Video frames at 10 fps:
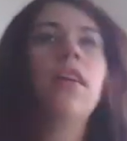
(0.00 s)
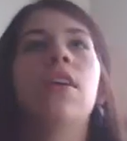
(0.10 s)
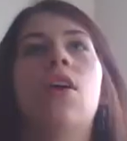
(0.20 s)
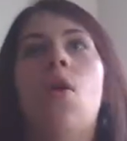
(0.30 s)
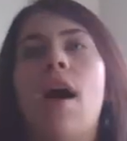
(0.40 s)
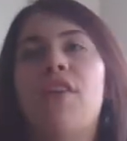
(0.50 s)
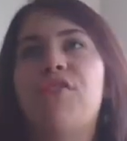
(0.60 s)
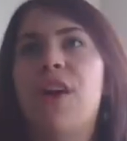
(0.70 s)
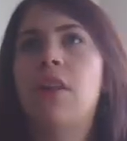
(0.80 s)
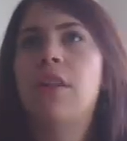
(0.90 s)
You know, I
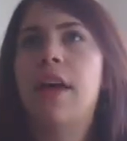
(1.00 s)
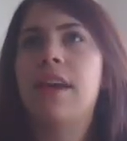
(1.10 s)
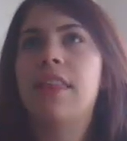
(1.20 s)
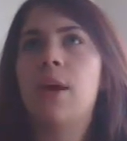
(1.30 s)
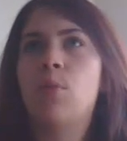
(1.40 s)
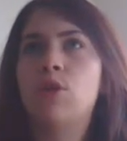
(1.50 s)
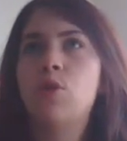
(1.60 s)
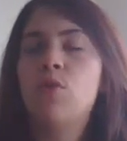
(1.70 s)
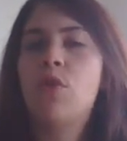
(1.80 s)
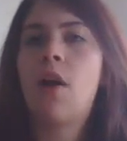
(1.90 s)
felt like they were
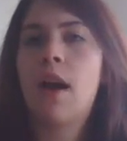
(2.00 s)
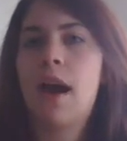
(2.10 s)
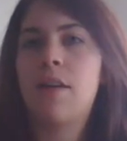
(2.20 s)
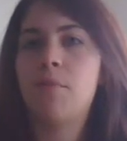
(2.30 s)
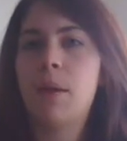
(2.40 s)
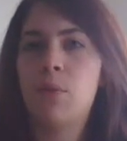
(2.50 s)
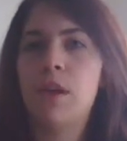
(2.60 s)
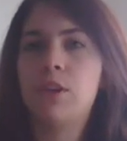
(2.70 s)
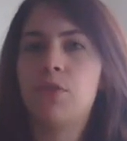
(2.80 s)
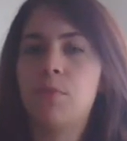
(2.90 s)
too far out of my
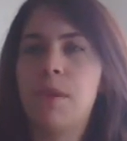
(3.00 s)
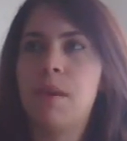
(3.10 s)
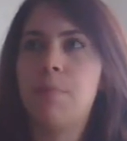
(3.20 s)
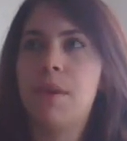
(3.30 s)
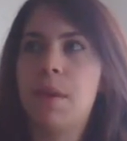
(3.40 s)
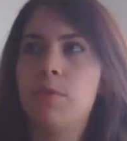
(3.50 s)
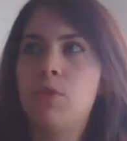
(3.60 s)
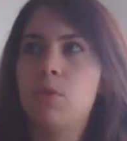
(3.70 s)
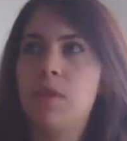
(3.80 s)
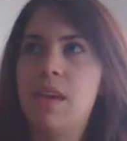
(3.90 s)
reach for me to be able
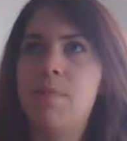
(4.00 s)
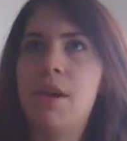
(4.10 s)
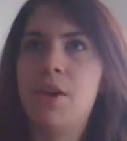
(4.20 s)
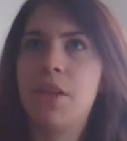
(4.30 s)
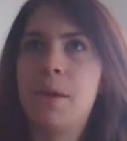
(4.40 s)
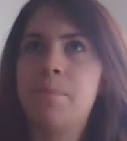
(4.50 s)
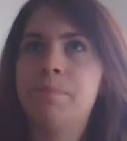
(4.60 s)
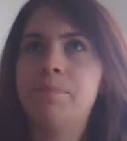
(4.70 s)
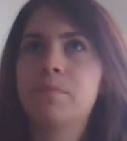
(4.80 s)
to email them